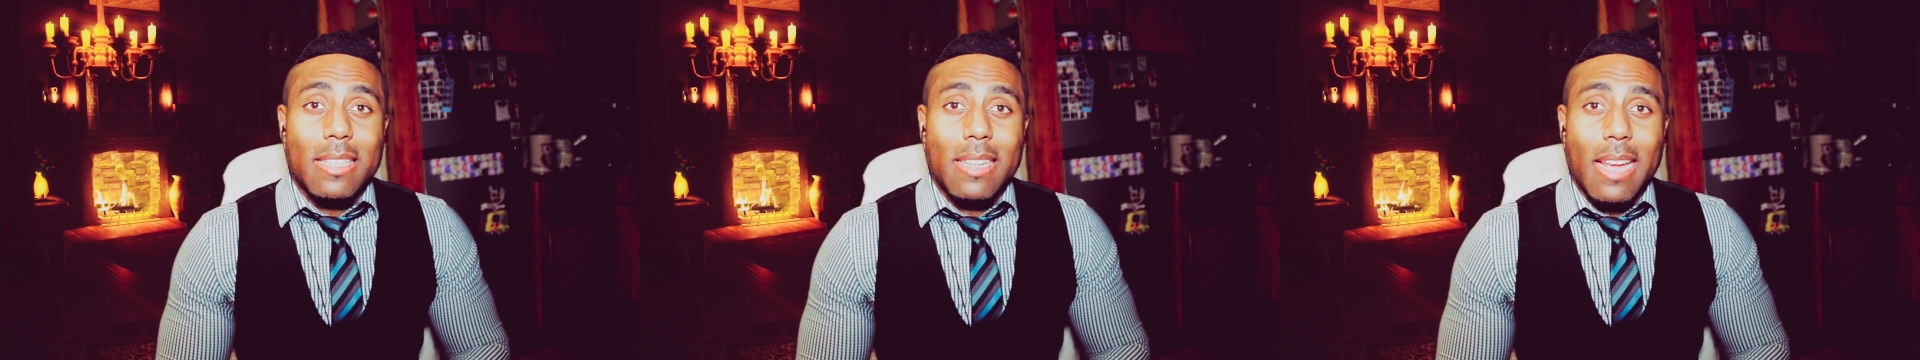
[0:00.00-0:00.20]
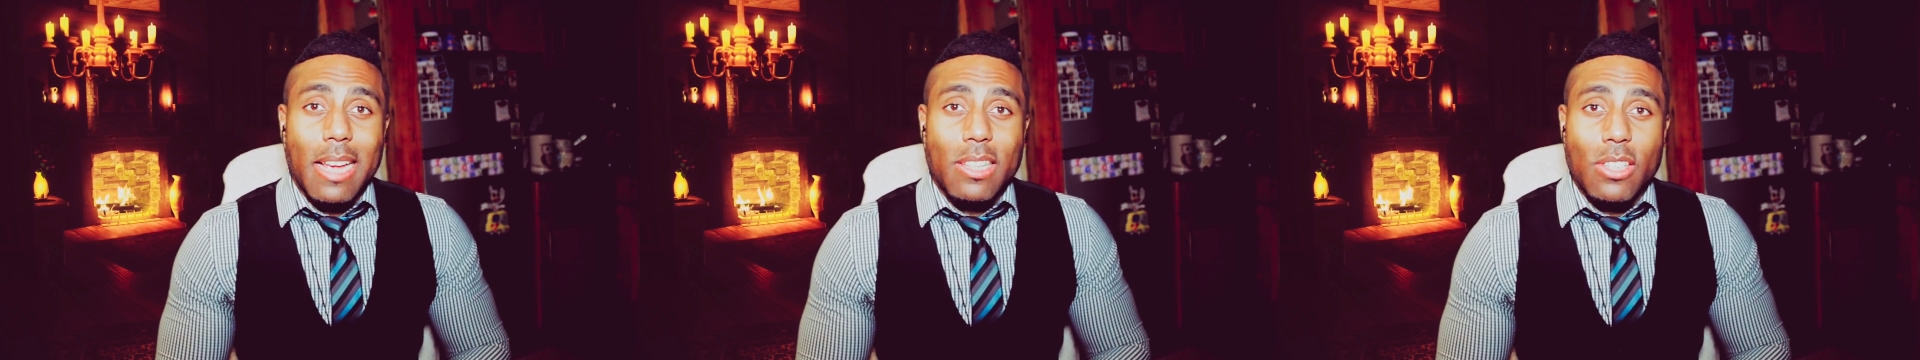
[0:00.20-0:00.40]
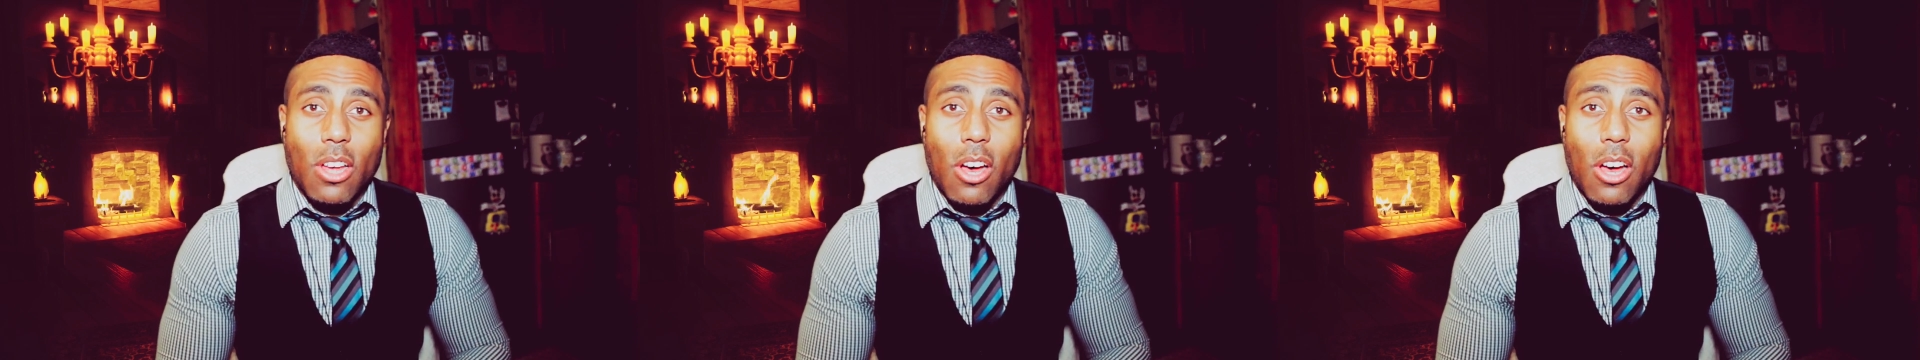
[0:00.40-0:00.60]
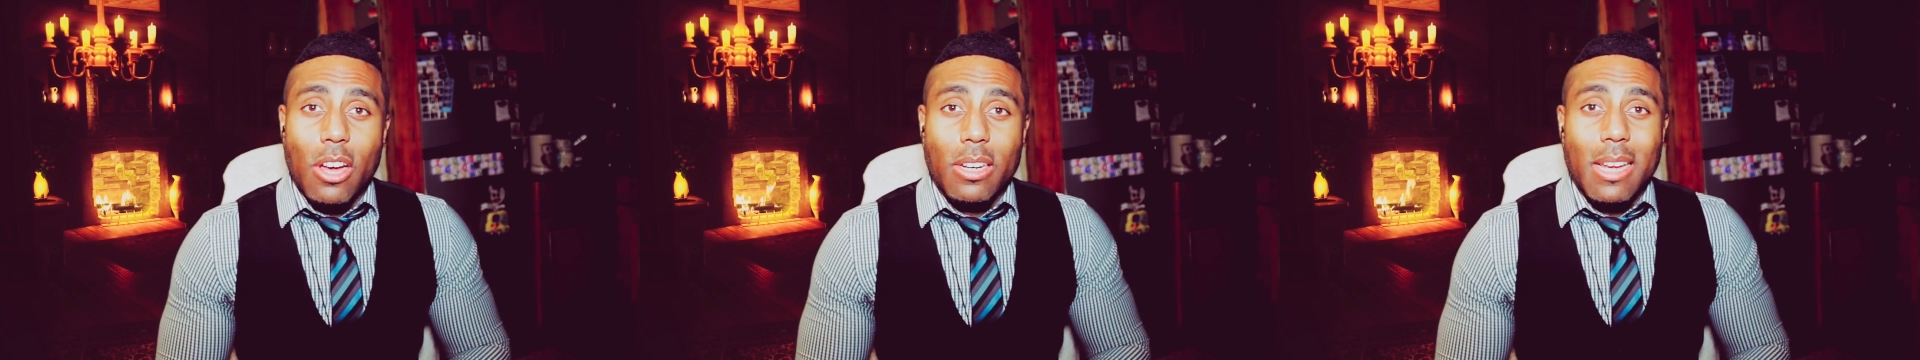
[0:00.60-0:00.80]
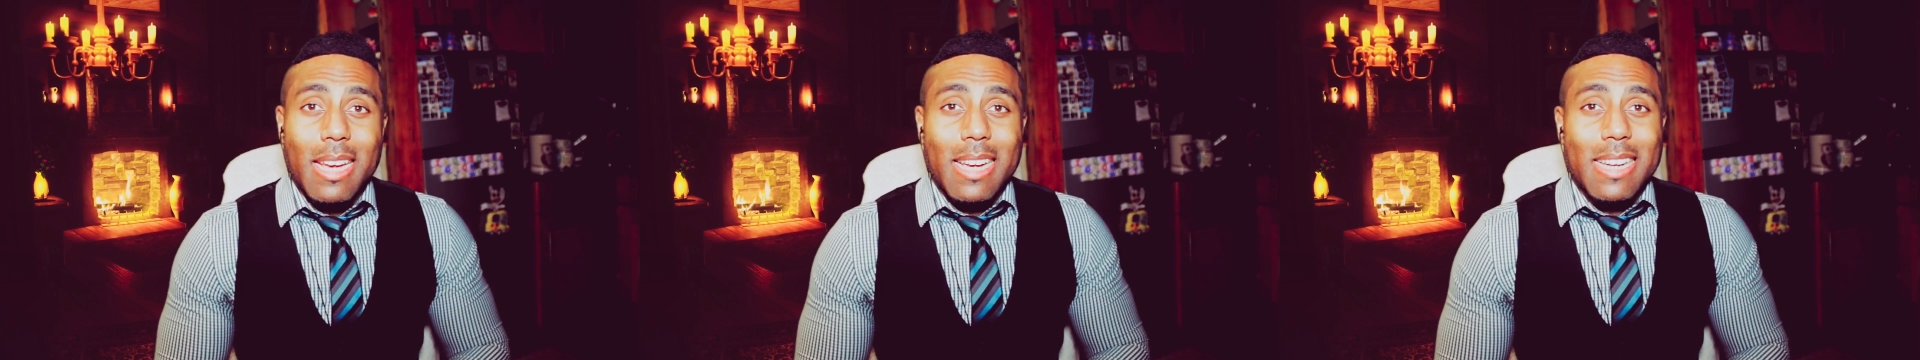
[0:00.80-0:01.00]
takes
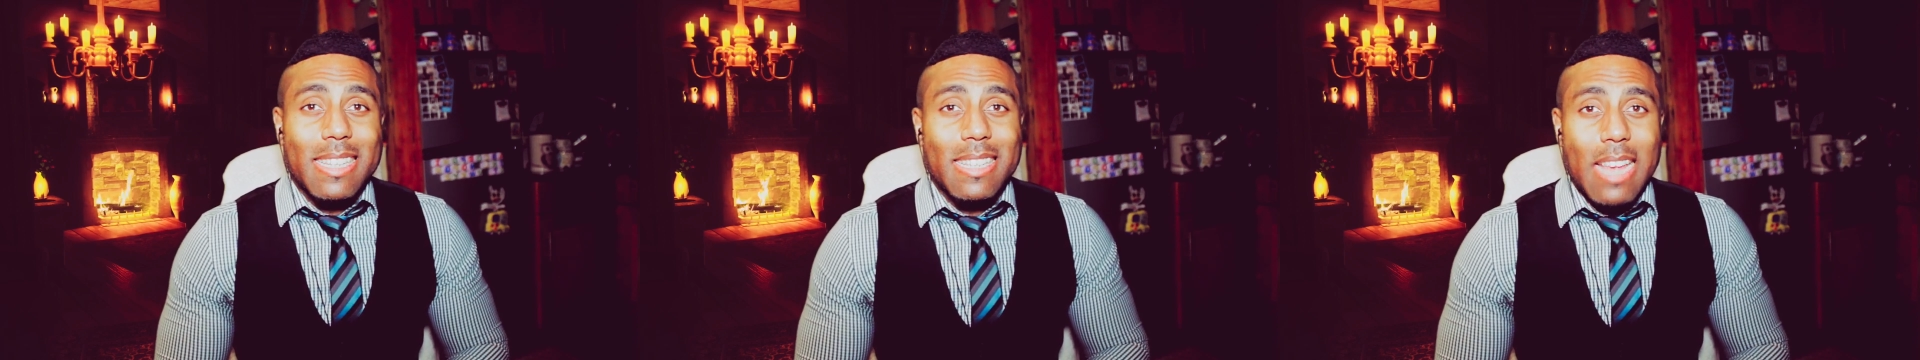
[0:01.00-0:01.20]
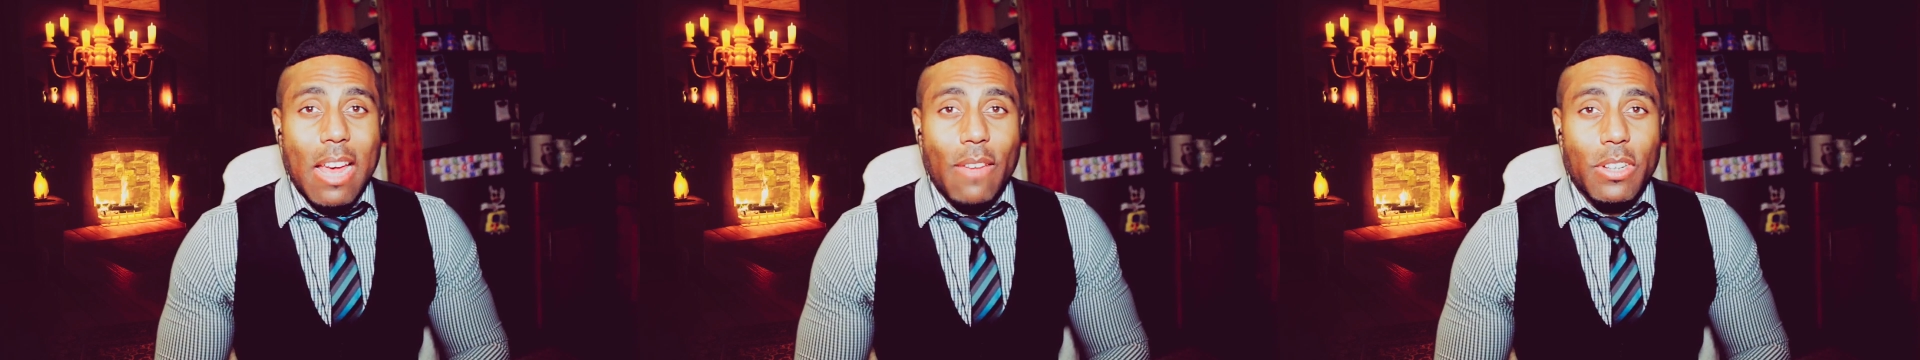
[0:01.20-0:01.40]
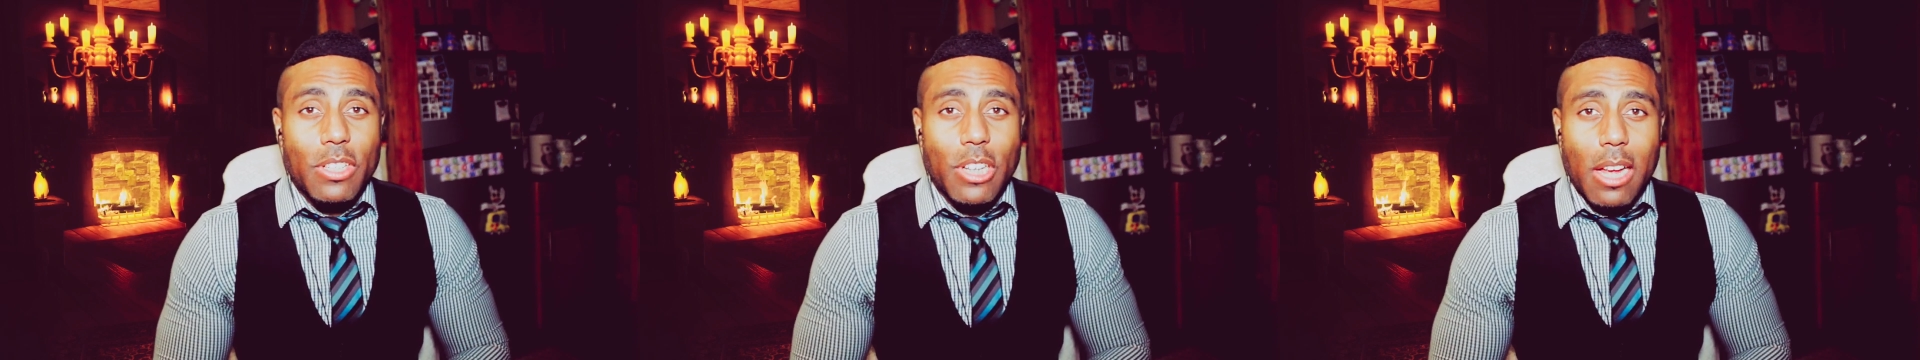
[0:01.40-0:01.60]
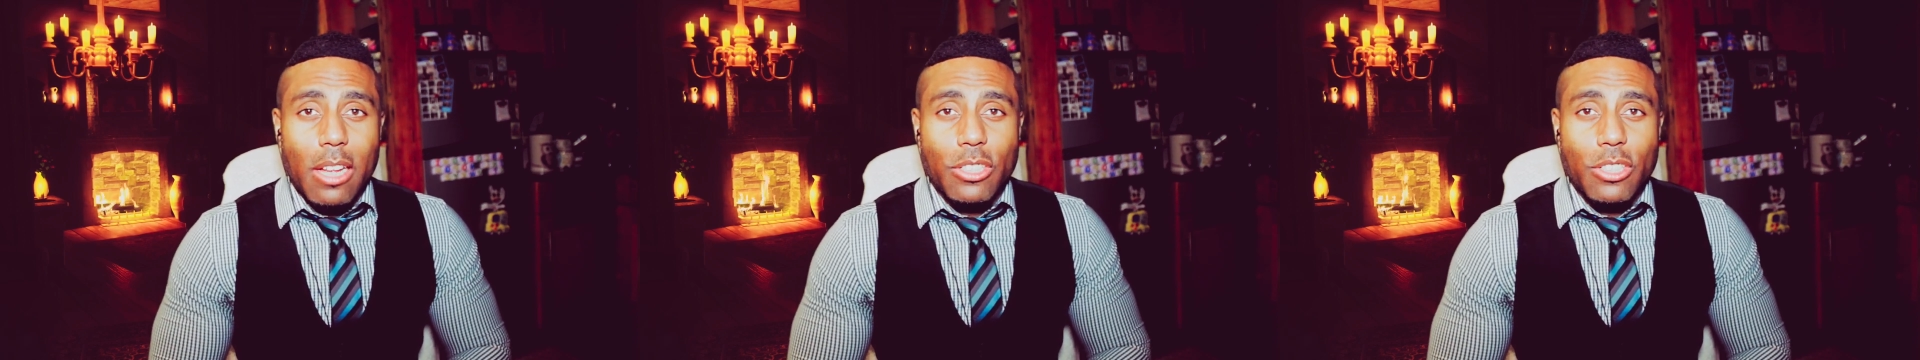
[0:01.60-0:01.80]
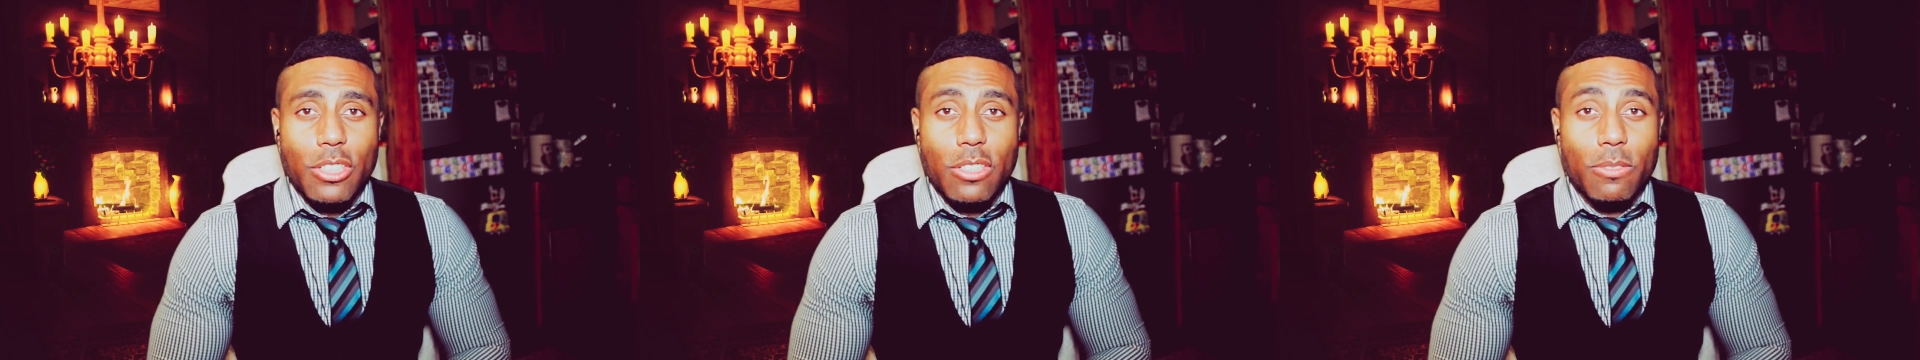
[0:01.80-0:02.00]
on seven
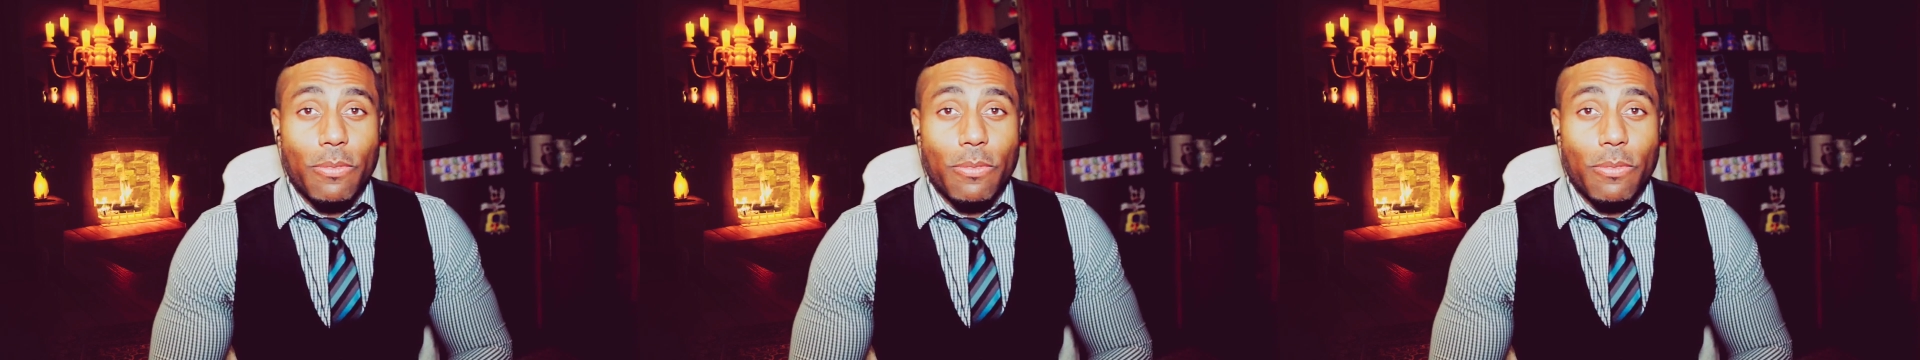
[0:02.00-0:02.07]
challenges